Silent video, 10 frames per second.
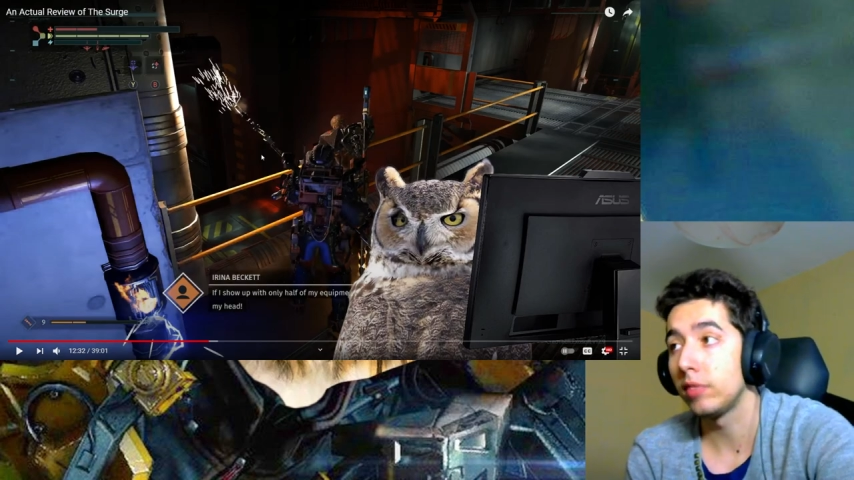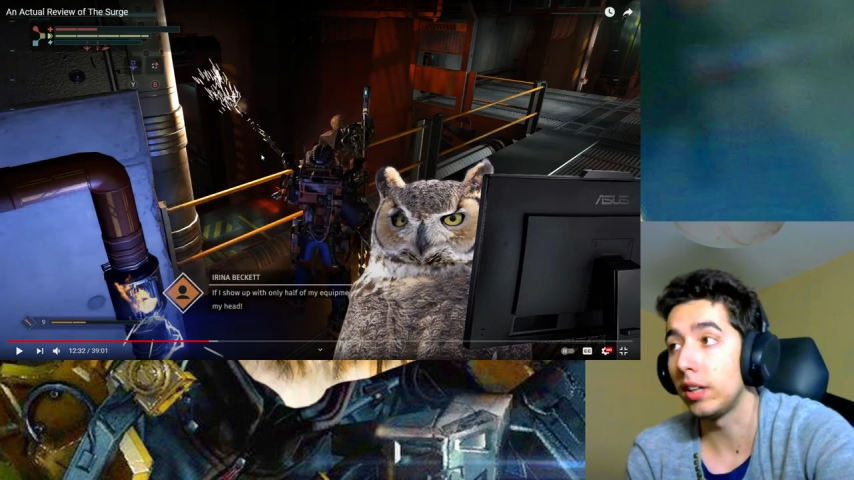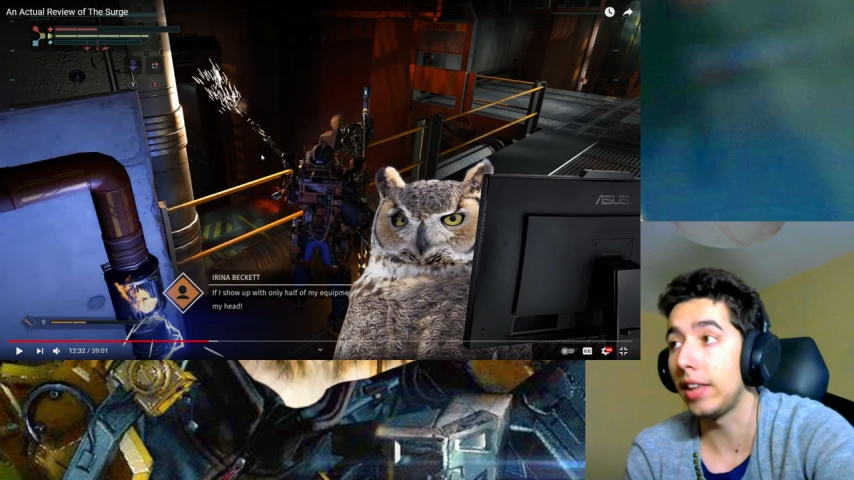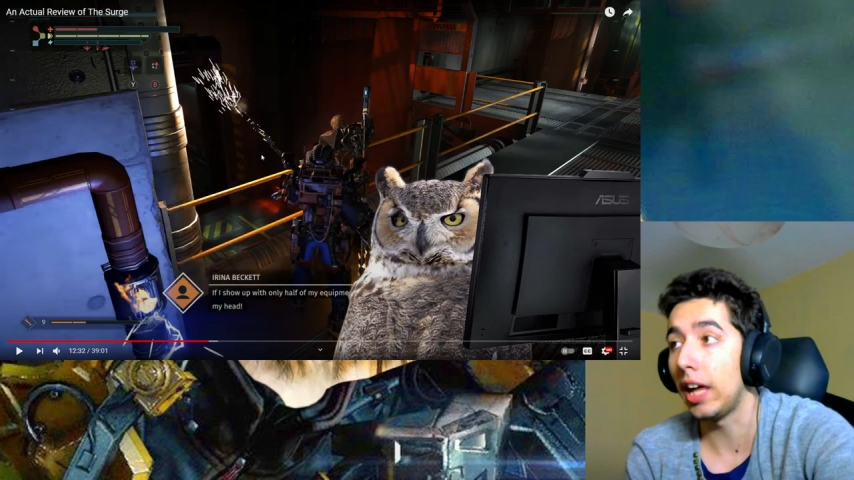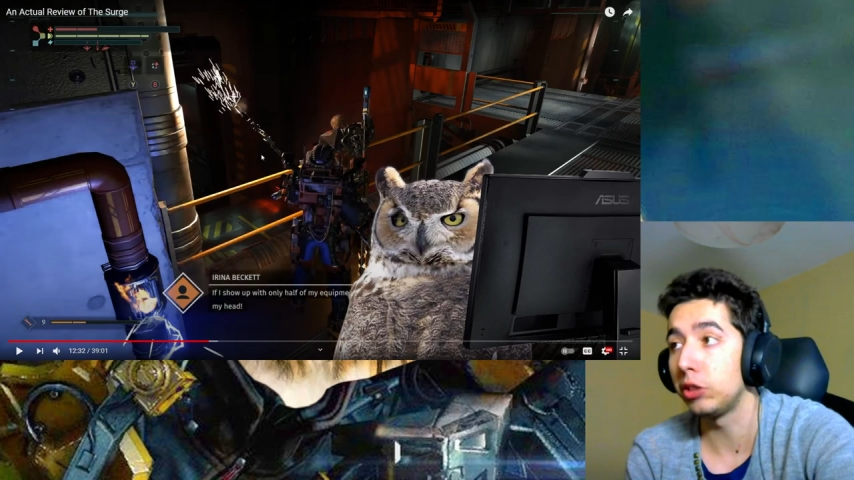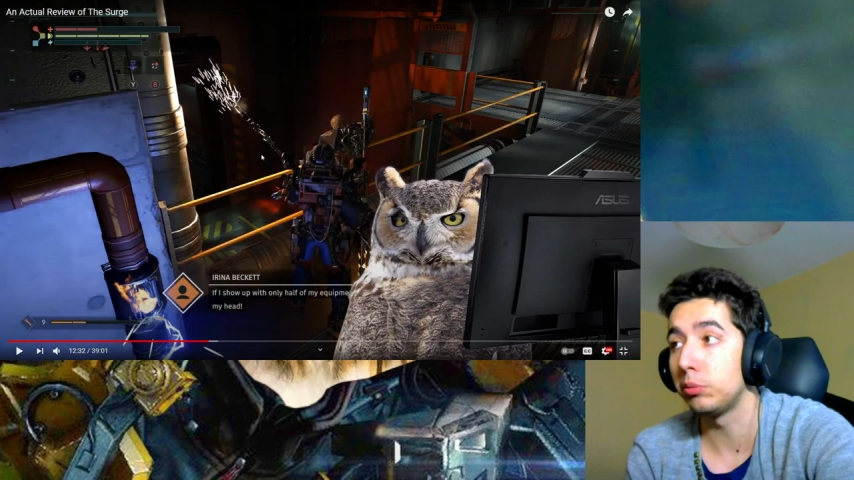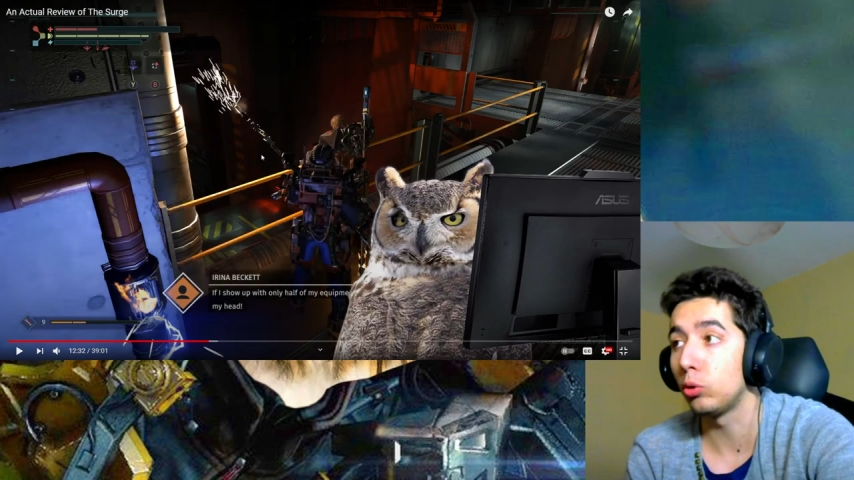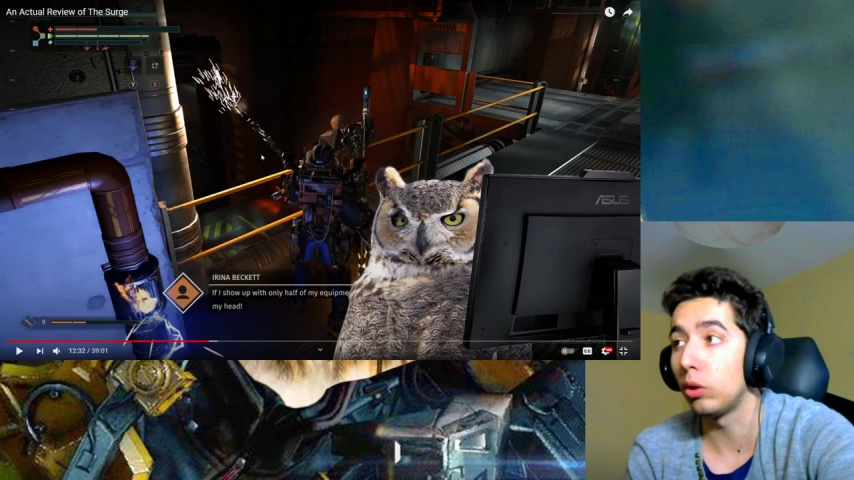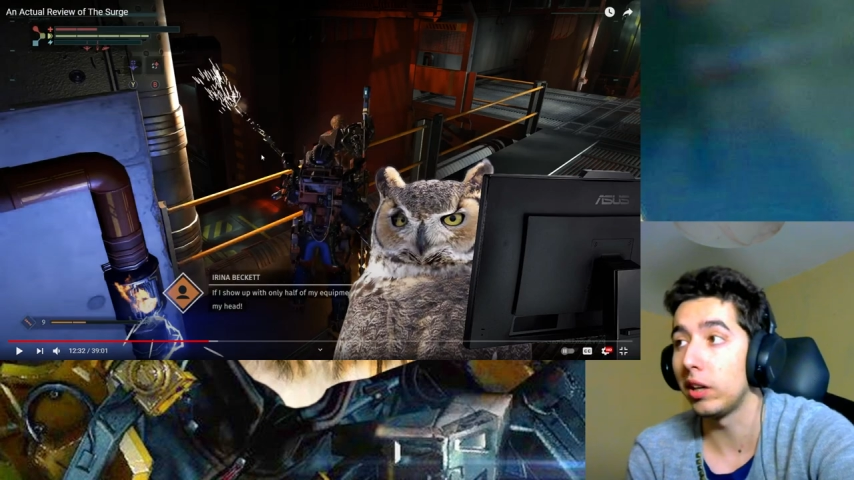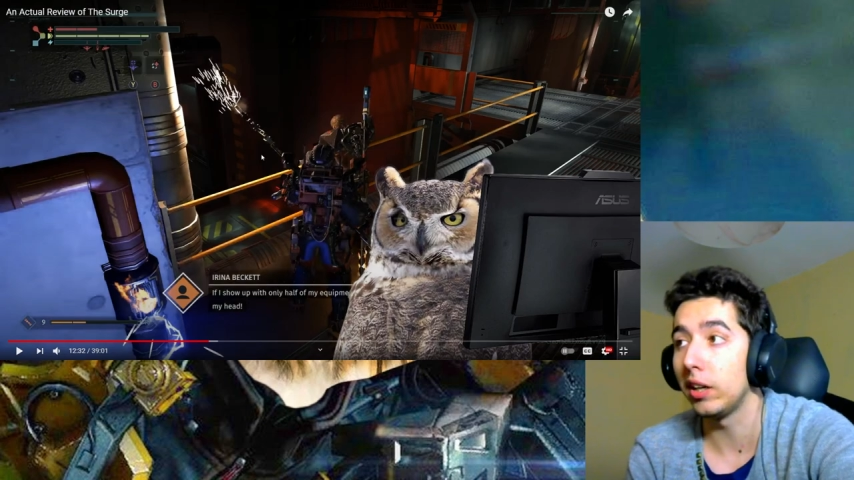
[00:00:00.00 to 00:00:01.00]
attach them
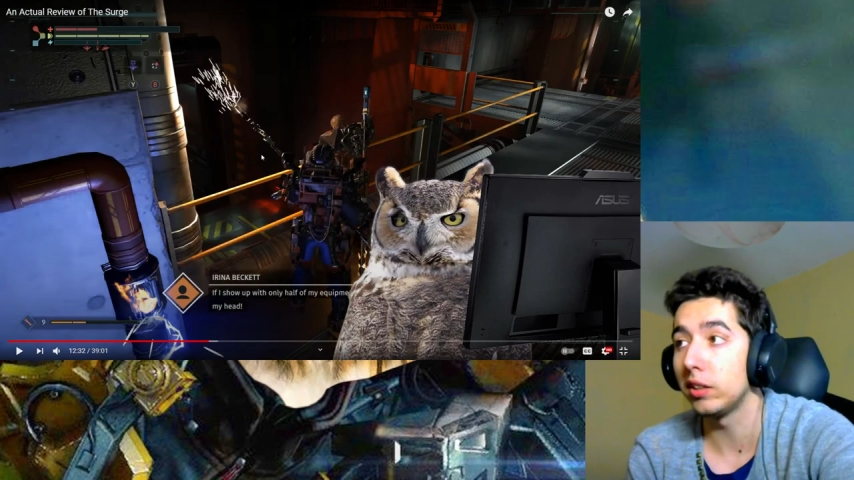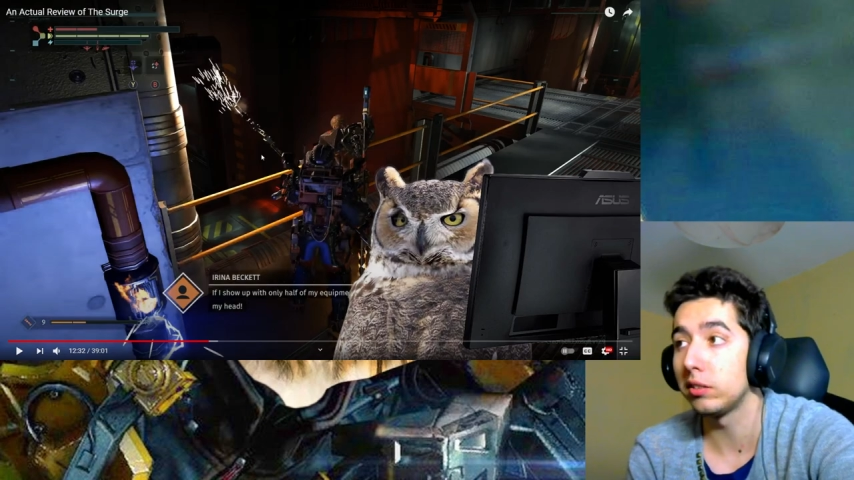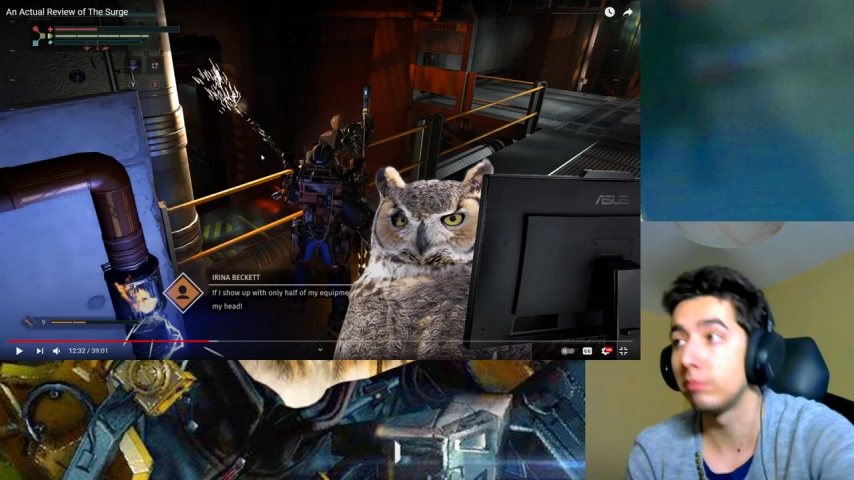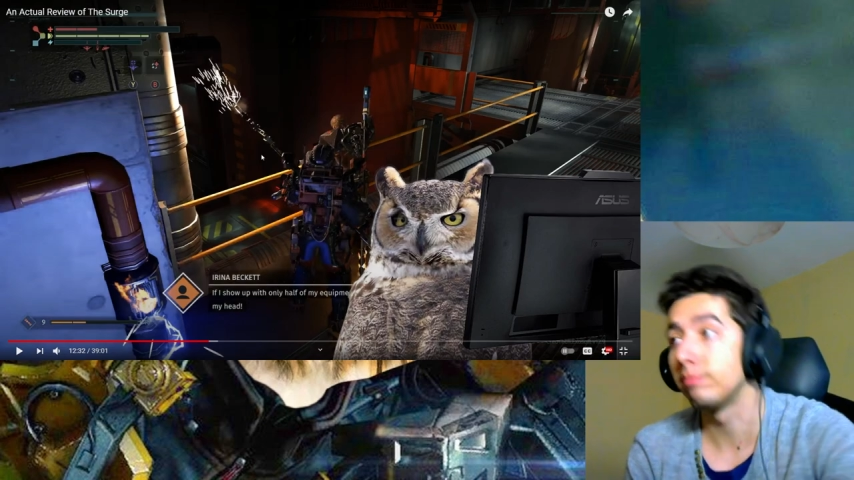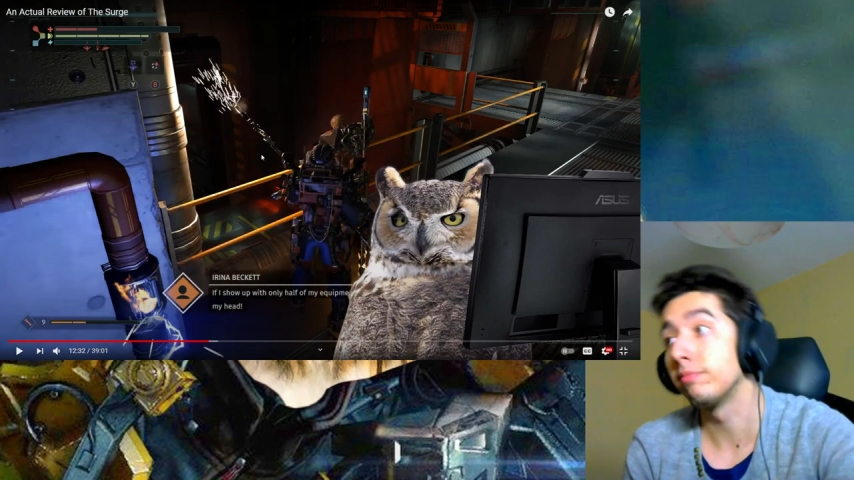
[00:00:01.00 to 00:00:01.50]
to our hands.